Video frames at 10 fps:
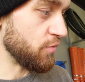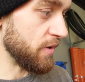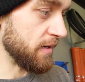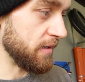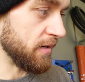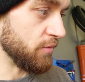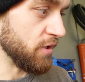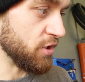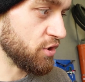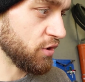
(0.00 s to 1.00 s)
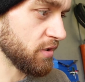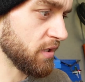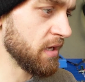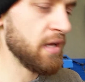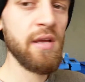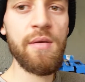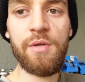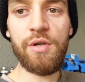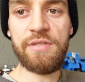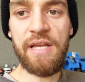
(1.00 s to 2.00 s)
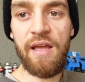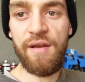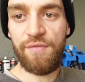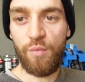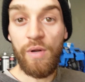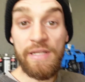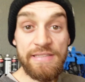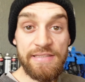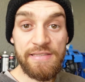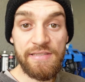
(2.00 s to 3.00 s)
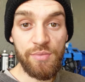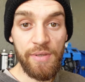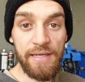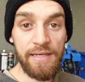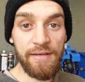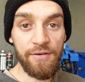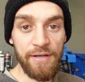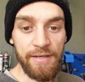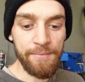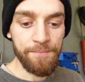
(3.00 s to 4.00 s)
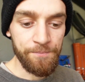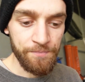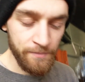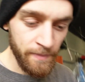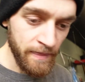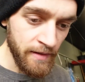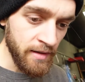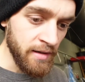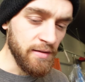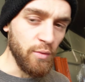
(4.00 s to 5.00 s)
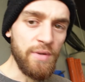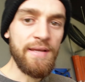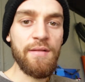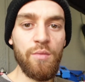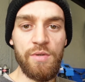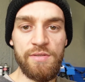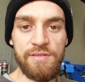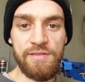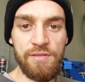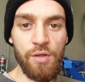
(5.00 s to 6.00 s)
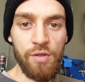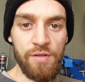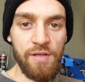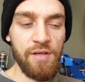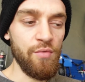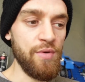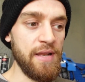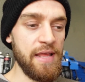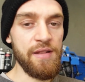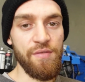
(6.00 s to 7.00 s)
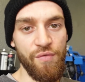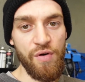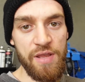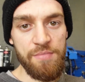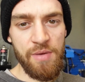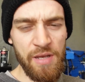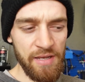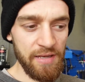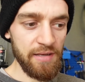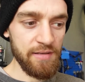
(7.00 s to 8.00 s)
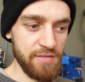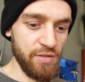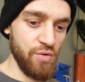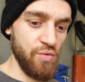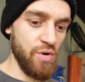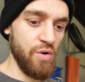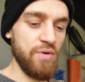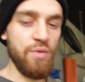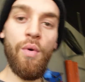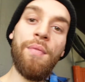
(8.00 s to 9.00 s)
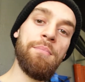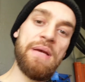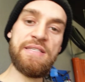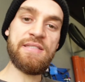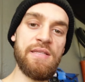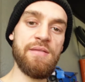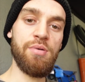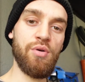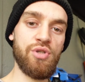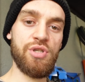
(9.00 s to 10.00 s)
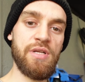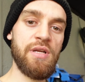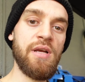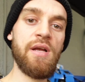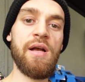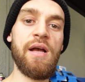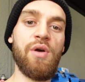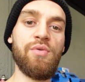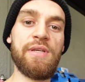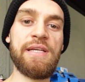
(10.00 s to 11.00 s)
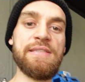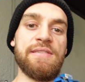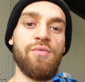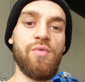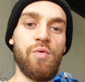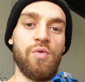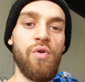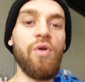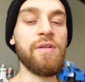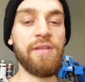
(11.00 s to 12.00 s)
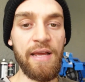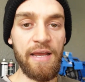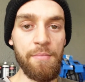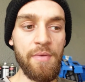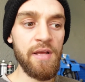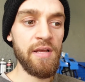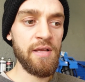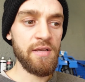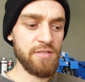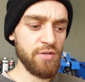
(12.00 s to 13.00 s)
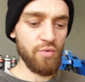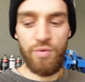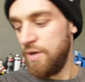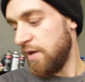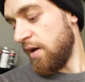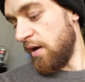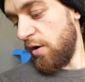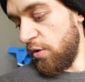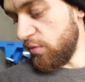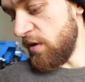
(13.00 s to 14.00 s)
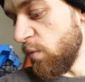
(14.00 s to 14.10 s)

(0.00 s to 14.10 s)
run how they should, because I have one instance where the wheel was not really in the frame, so only one piston pushed out against the rotor all the time, so only